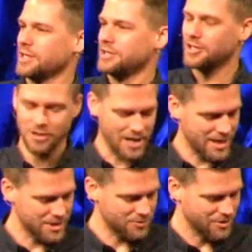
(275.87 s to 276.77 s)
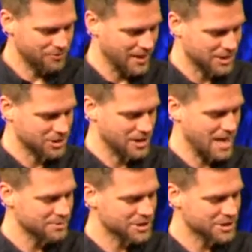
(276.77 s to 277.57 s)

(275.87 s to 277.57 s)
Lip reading: year-end reflection. I'm just